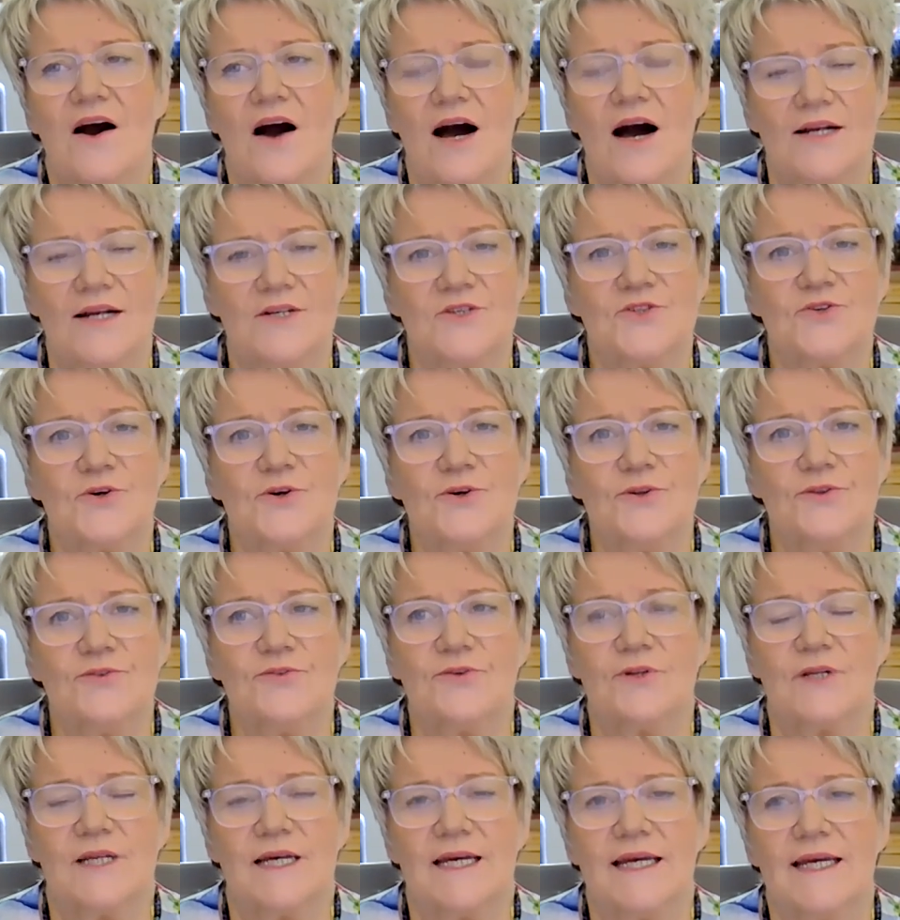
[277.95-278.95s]
And
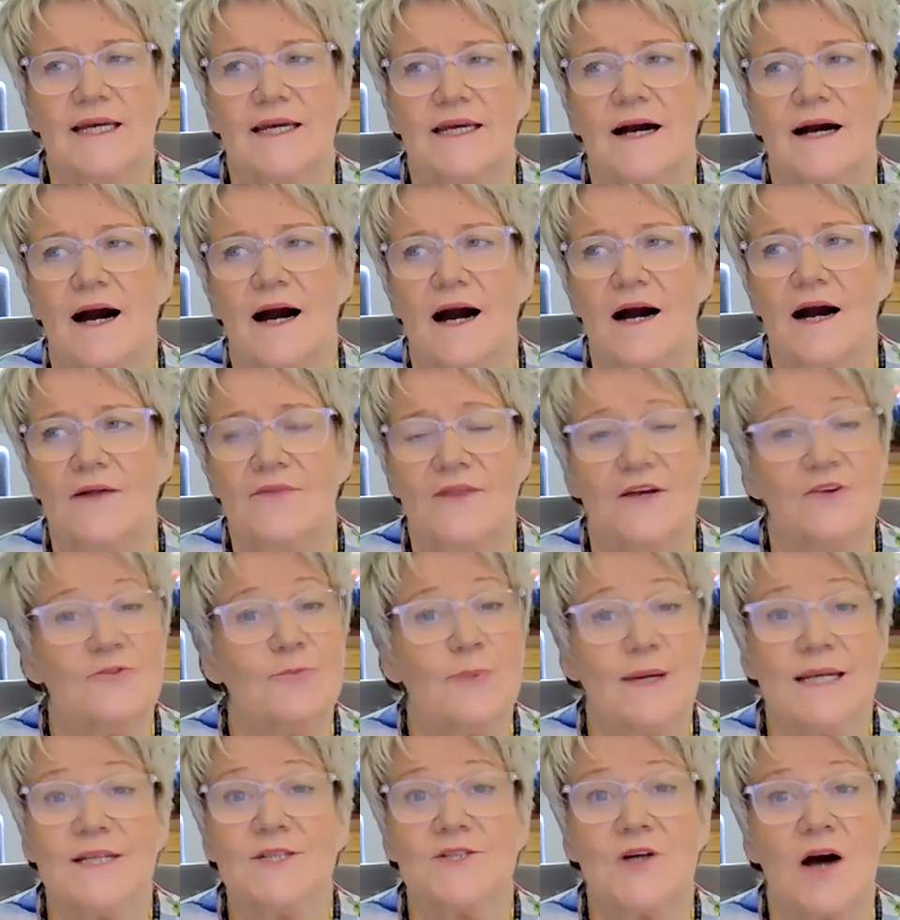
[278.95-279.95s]
truthfully, there have
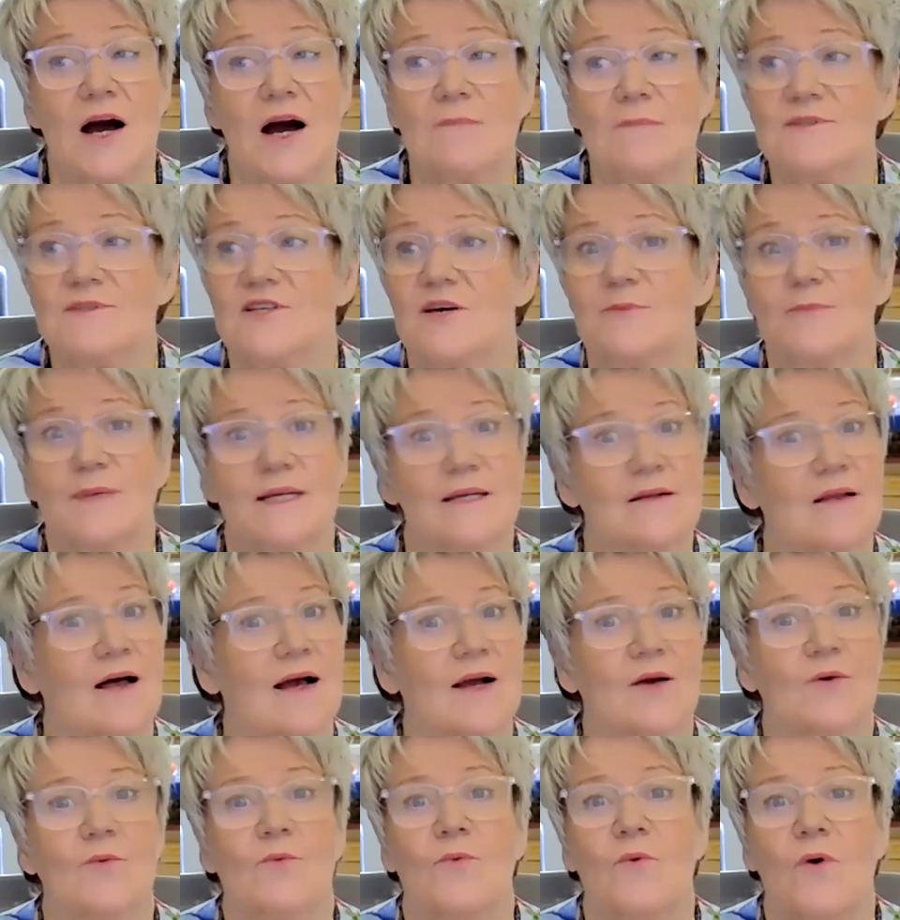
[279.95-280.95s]
been times I've been
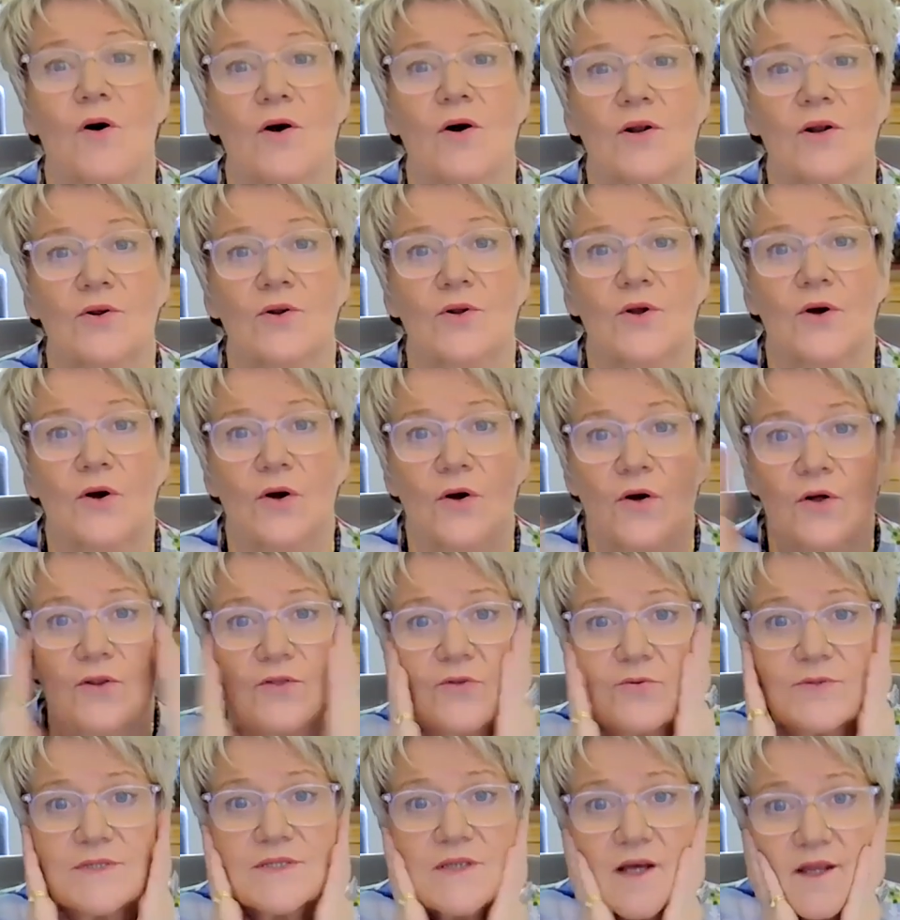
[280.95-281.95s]
like, what on
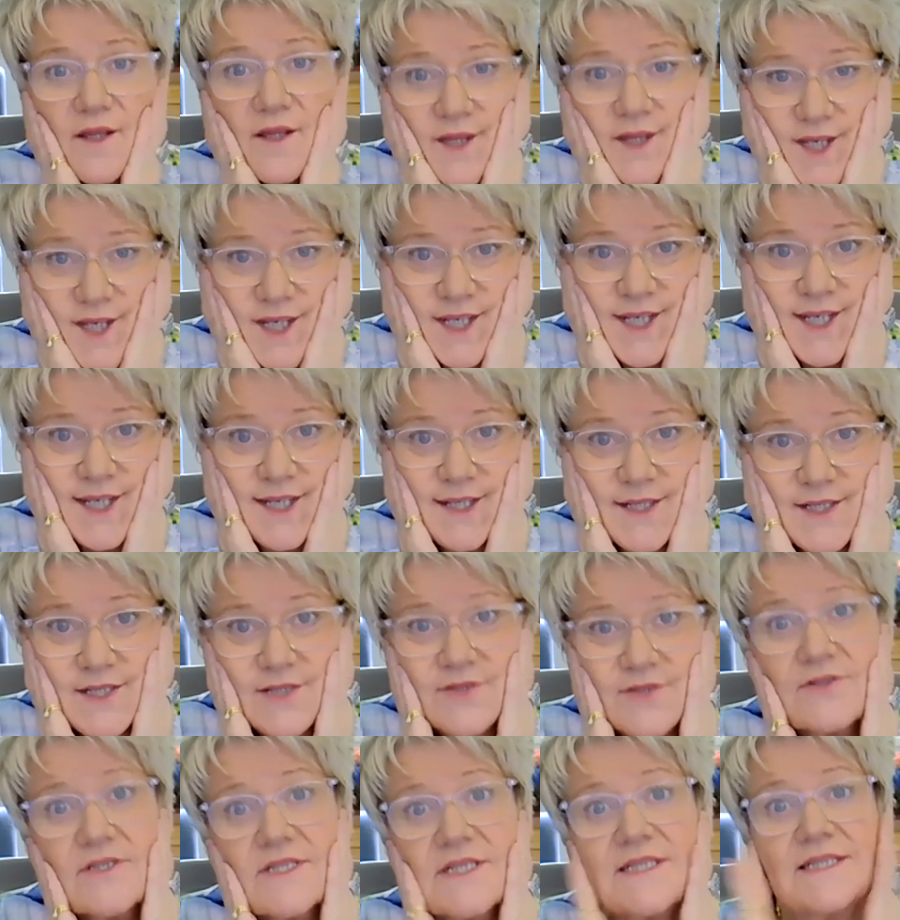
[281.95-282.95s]
earth was I thinking
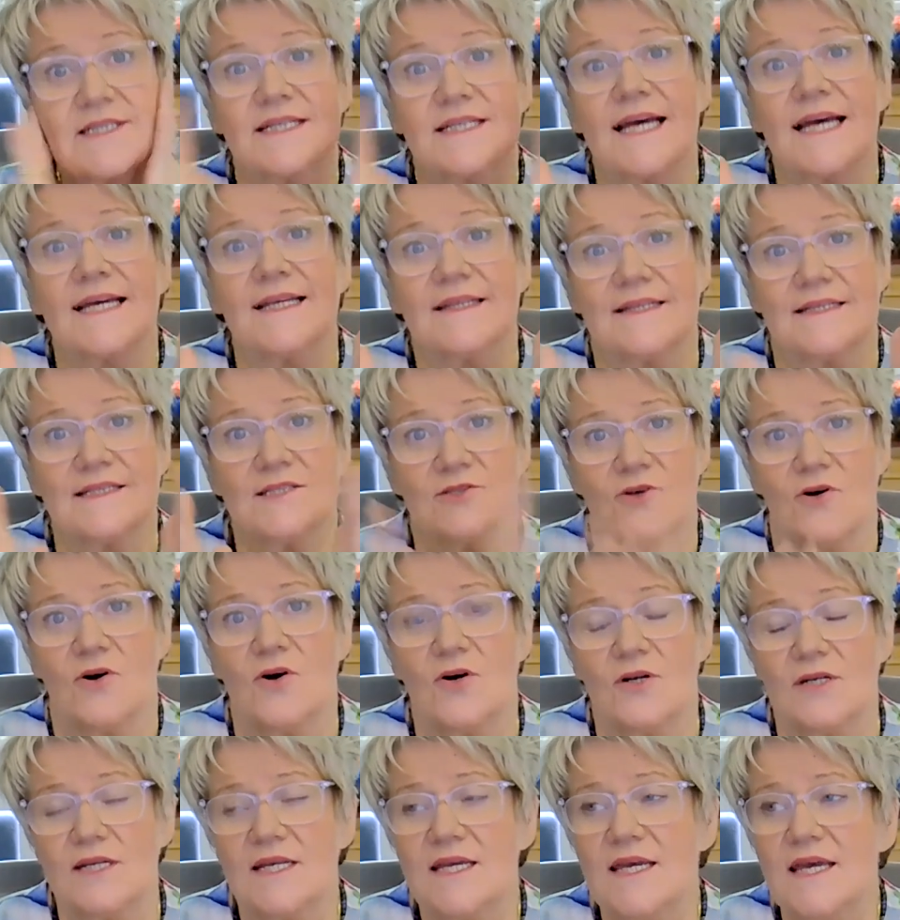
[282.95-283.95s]
to take this
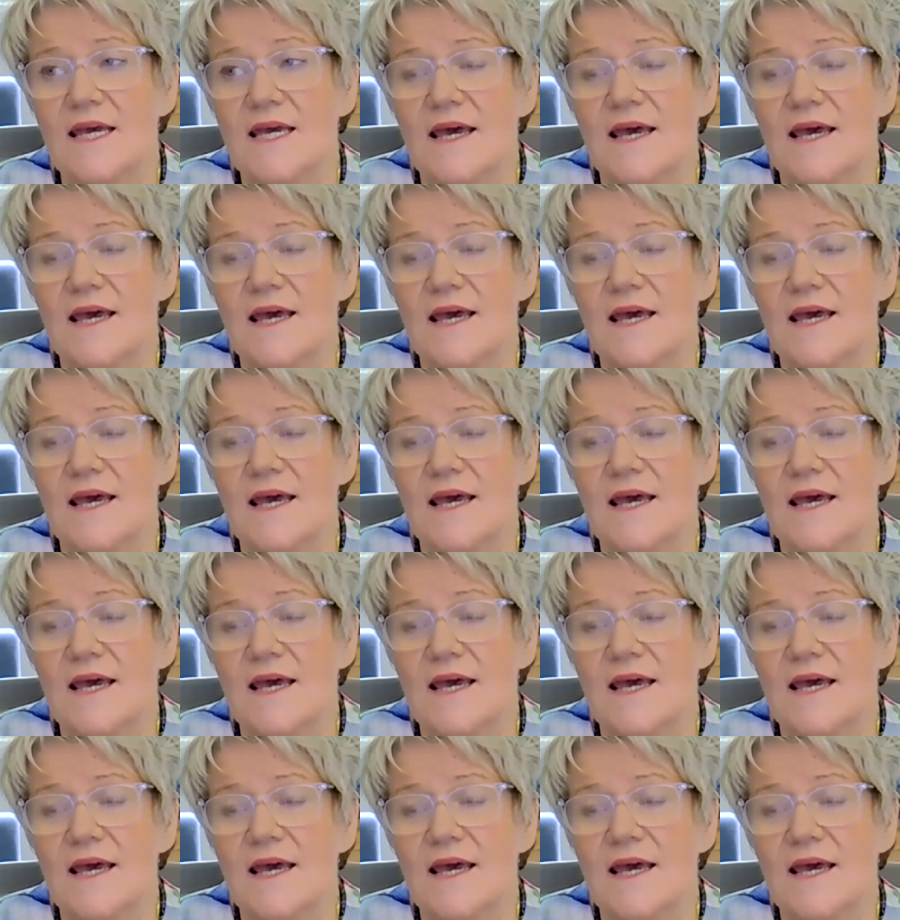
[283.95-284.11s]
on?